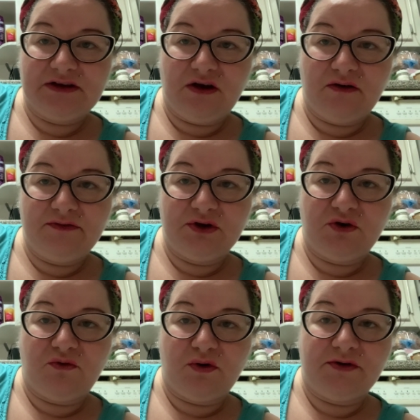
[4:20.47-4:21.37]
of the
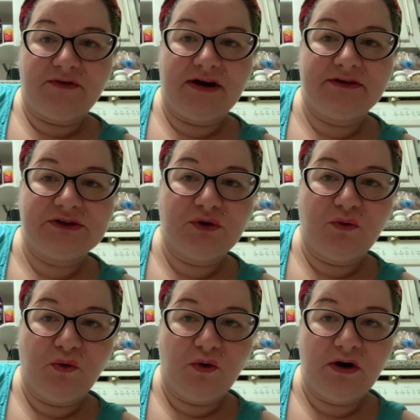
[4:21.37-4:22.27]
coronavirus
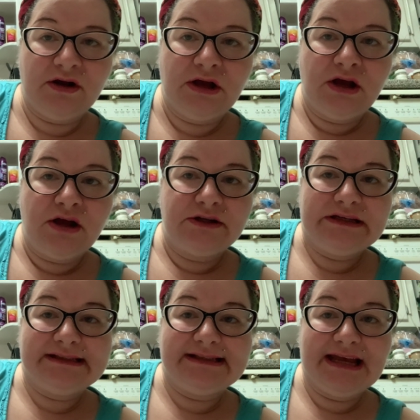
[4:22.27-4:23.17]
or
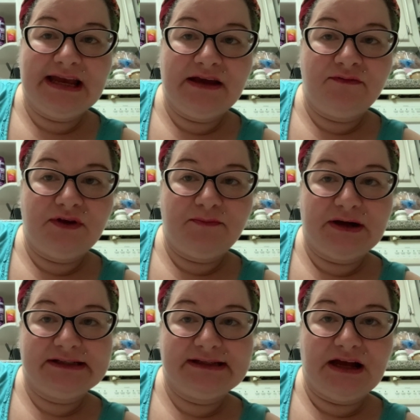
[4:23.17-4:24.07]
to save in
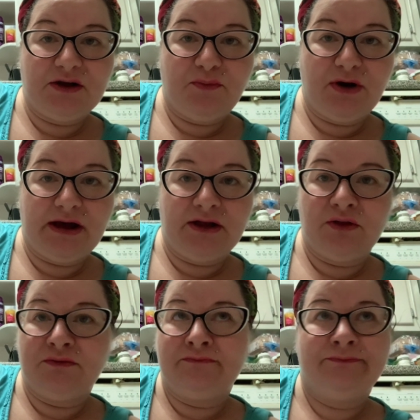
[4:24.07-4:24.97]
my stockpile